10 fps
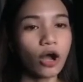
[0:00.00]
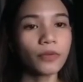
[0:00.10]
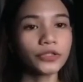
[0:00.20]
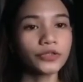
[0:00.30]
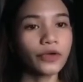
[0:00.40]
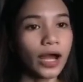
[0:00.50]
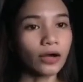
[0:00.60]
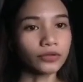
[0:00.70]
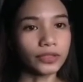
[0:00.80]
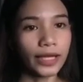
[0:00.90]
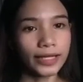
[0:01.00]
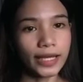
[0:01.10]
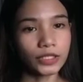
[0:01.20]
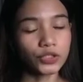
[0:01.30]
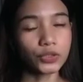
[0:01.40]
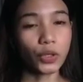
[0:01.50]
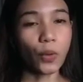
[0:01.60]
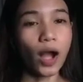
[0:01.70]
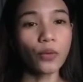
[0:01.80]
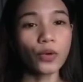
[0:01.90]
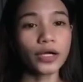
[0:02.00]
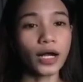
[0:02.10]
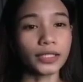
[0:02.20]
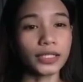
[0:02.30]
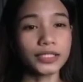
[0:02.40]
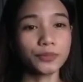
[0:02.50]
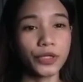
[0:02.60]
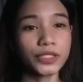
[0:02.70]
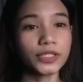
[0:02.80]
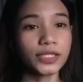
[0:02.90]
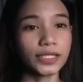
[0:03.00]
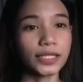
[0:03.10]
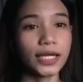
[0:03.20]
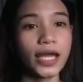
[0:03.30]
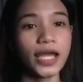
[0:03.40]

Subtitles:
common ground and get to know our colleagues personally.